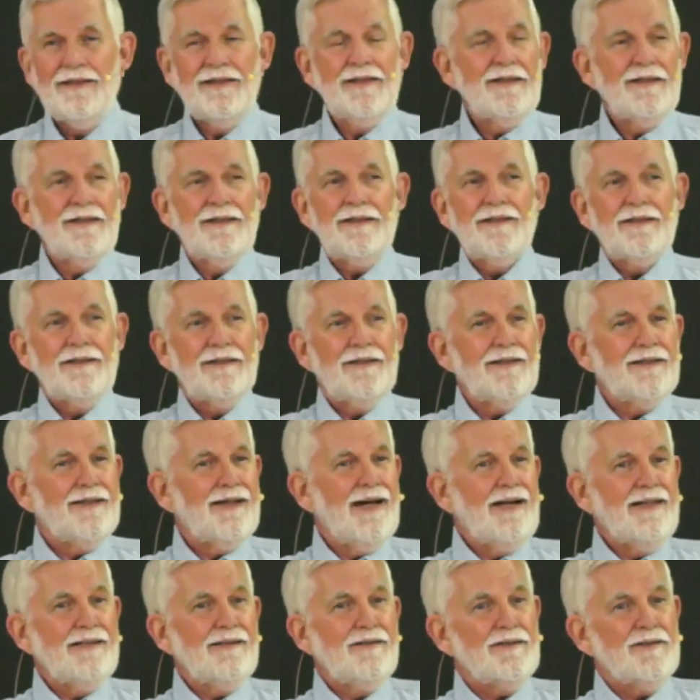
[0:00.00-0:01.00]
God just
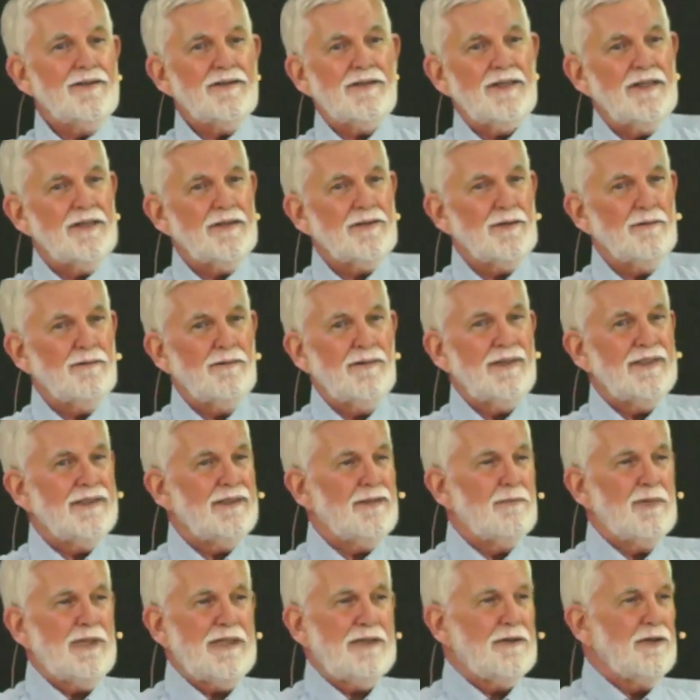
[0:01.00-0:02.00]
doesn't want to be
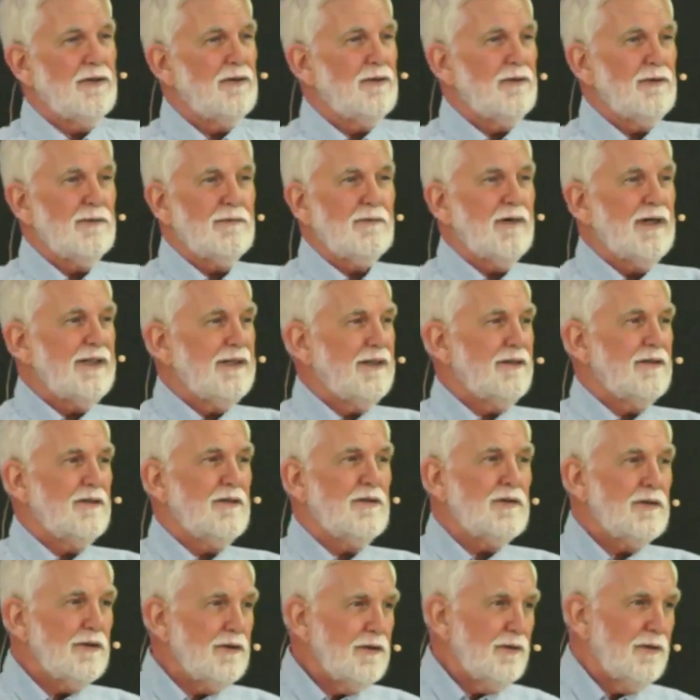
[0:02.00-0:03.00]
told what to do.
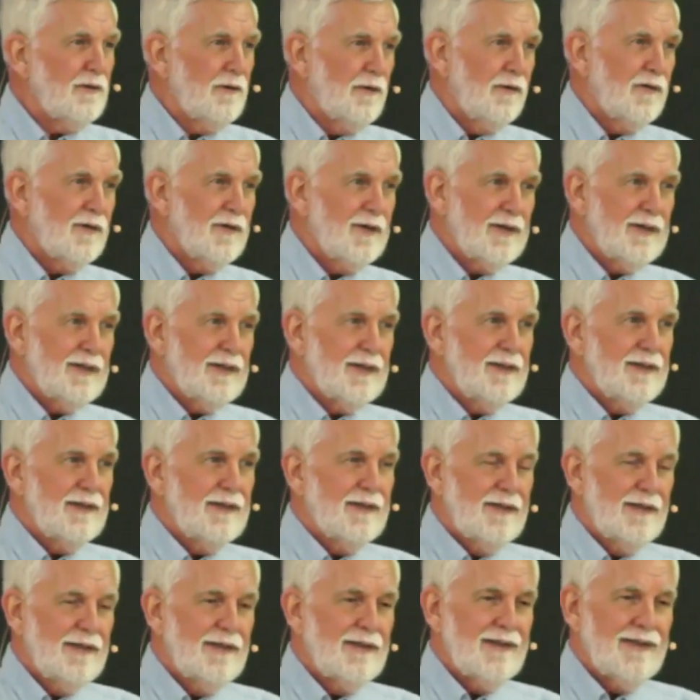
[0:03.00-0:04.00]

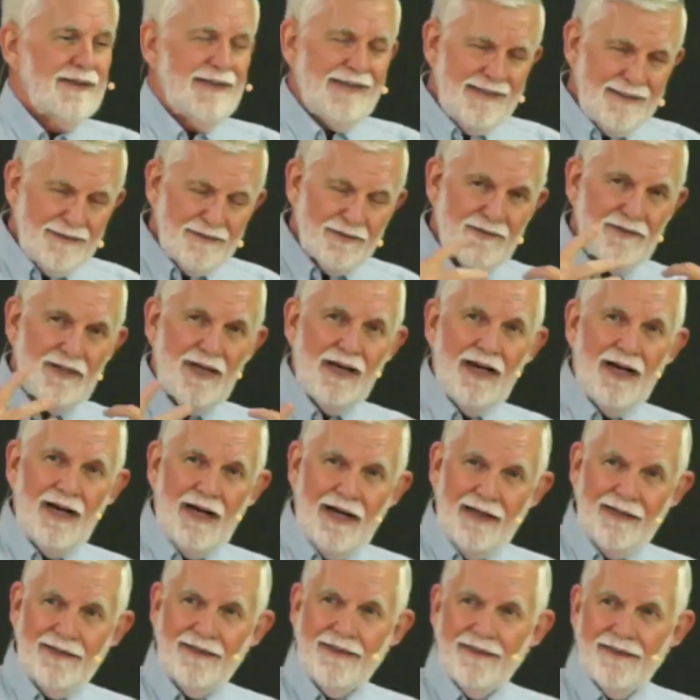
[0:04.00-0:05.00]
He's God.
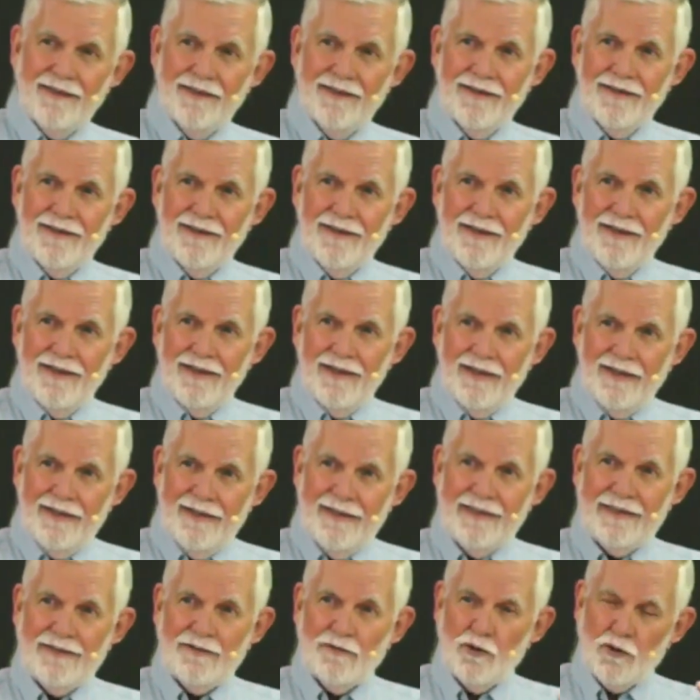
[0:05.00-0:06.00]
He
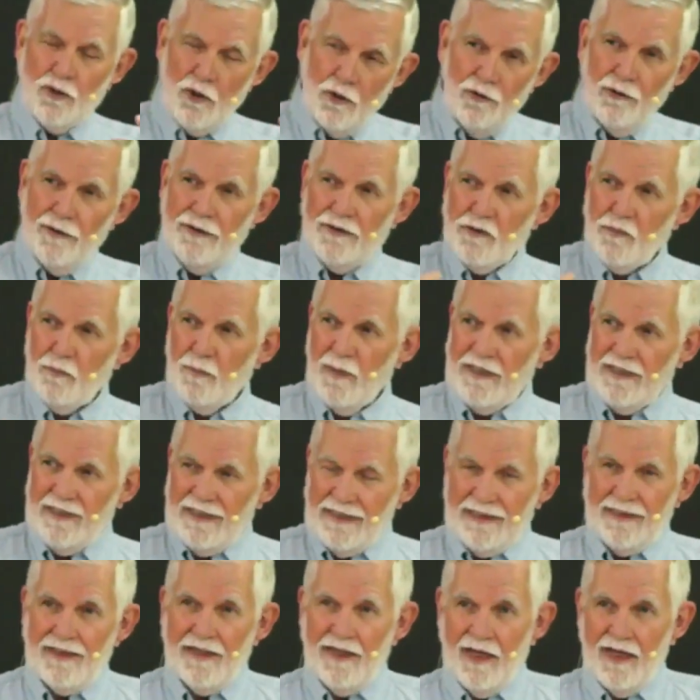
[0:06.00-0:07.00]
enjoys being God,
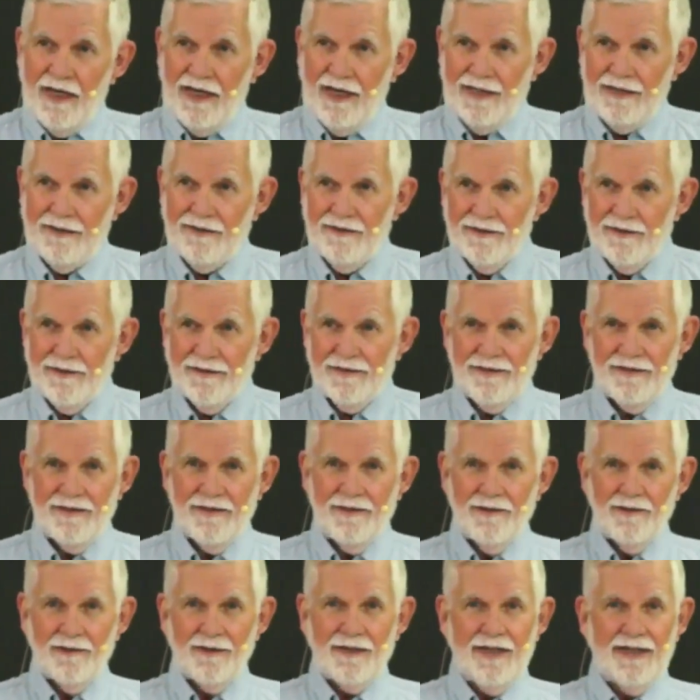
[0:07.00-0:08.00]
okay?
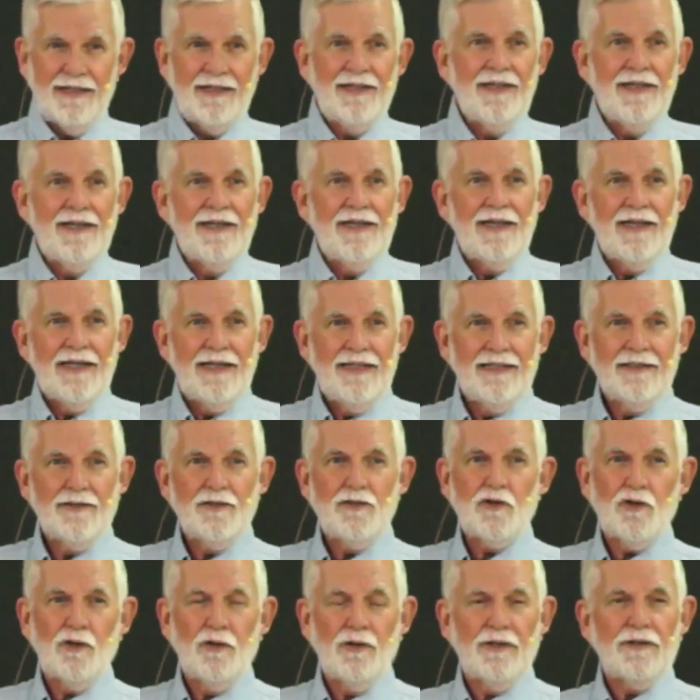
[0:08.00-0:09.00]
He enjoys
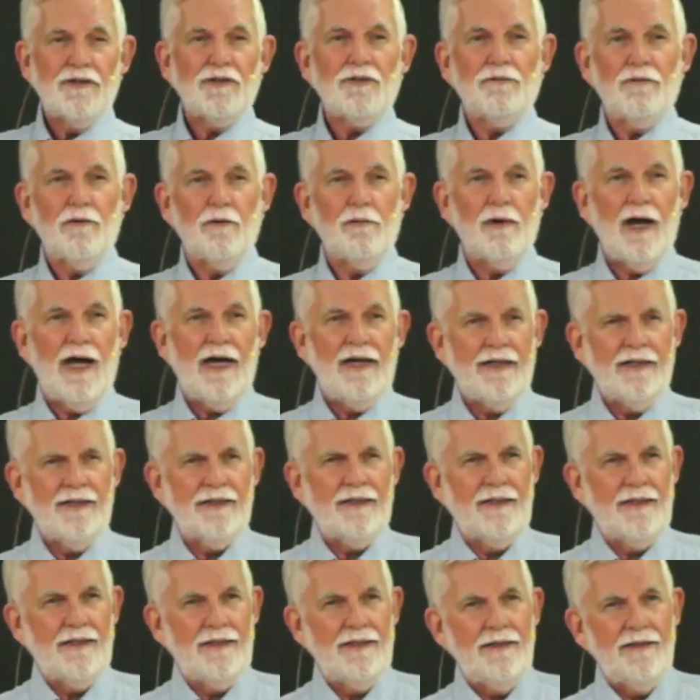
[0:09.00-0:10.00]
variety.
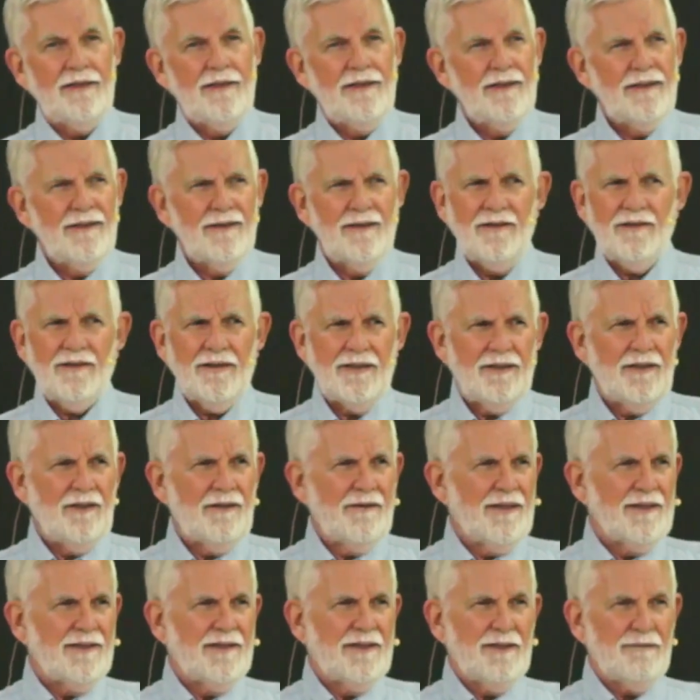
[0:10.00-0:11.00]
Look at all the different
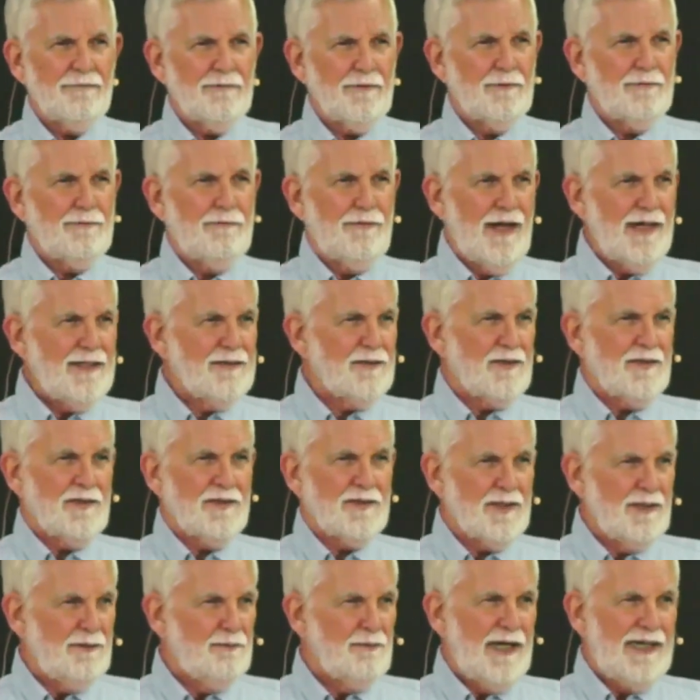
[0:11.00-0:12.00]
faces he made
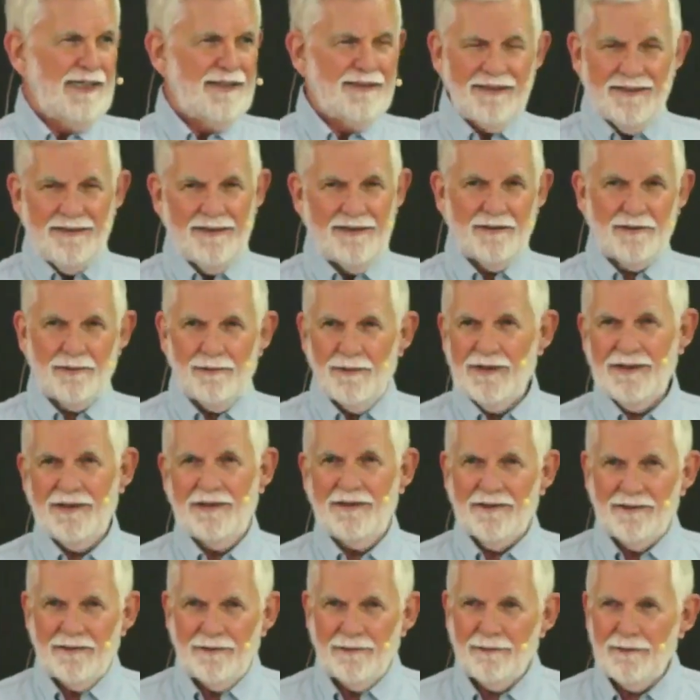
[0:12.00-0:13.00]
in this one little
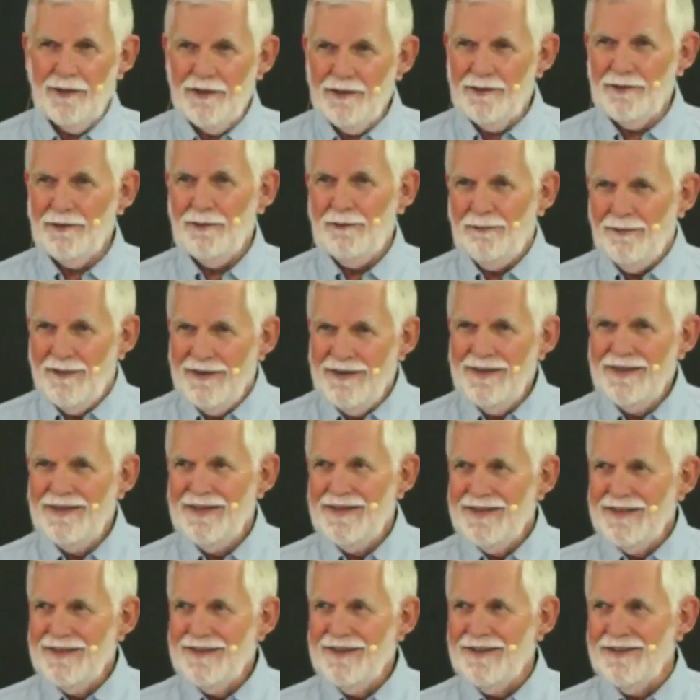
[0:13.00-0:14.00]
room. You know,
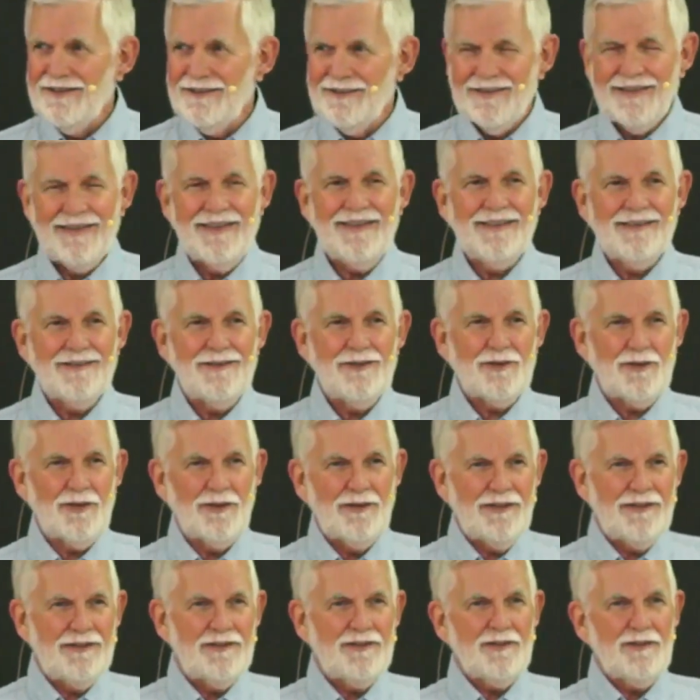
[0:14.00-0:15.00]
he enjoys
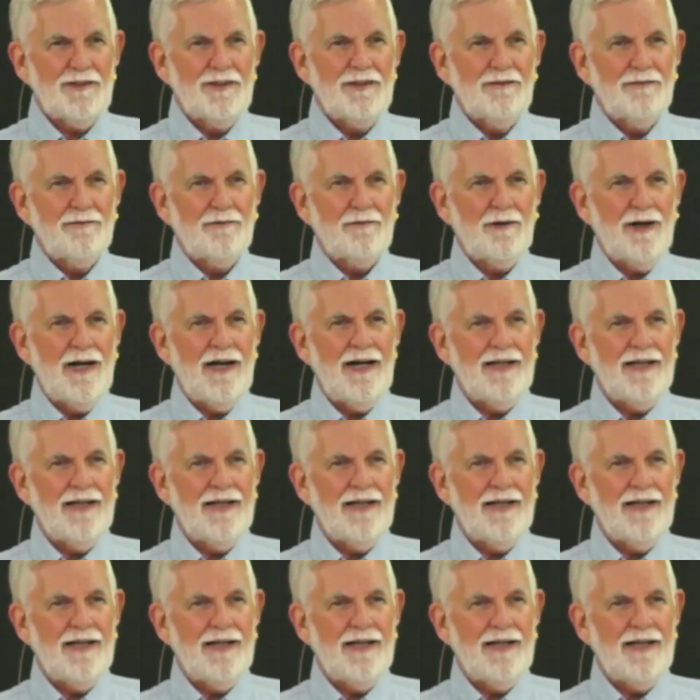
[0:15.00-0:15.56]
variety.